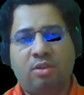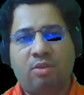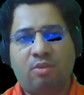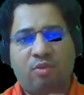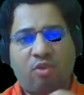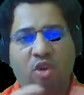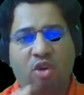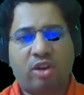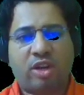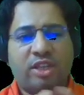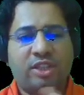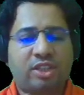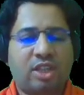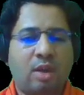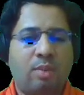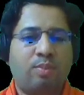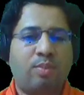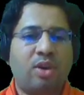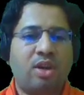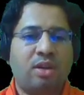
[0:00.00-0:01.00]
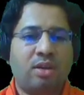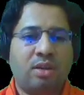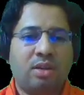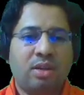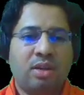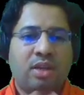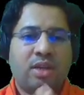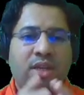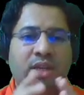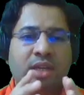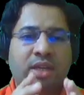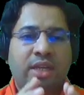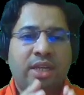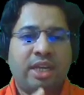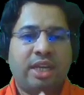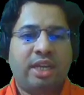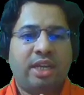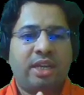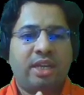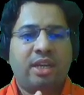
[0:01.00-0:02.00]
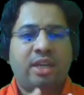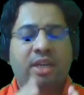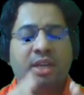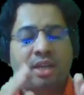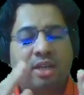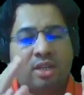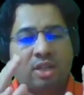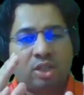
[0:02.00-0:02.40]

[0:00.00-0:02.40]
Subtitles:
For example, he